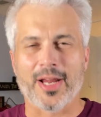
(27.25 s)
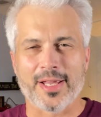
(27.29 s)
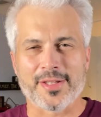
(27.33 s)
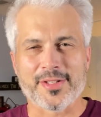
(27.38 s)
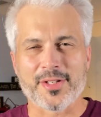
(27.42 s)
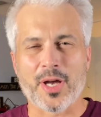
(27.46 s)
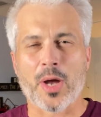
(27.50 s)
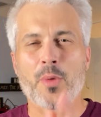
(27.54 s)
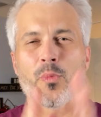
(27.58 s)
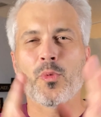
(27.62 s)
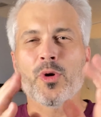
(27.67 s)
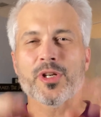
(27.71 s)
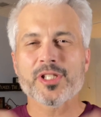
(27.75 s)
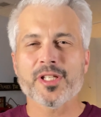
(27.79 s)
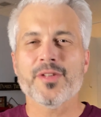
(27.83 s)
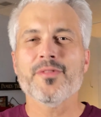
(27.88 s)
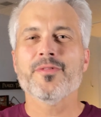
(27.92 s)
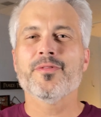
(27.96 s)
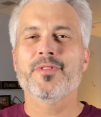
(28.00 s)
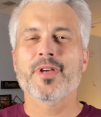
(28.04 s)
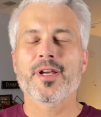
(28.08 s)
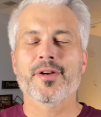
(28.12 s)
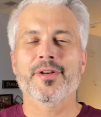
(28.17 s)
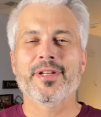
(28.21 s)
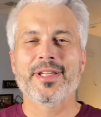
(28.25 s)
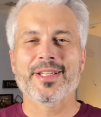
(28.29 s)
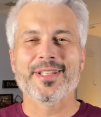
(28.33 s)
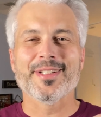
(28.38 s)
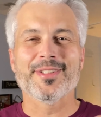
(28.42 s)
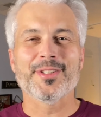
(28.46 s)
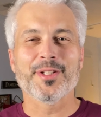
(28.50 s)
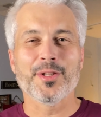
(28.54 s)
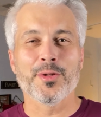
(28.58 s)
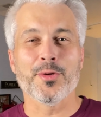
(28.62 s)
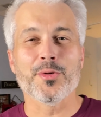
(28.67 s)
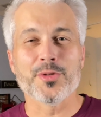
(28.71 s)
right, so I wasn't very
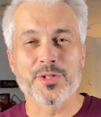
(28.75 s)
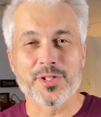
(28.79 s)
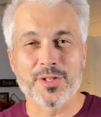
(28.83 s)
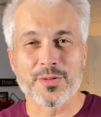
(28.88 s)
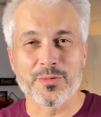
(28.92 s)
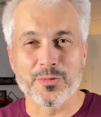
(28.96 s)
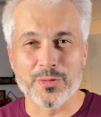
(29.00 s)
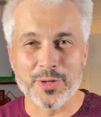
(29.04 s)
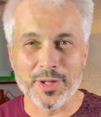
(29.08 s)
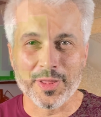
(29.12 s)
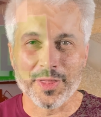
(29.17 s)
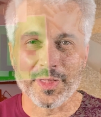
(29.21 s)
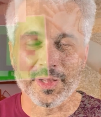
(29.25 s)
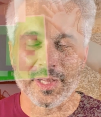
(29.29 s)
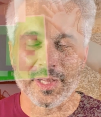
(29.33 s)
inclusive with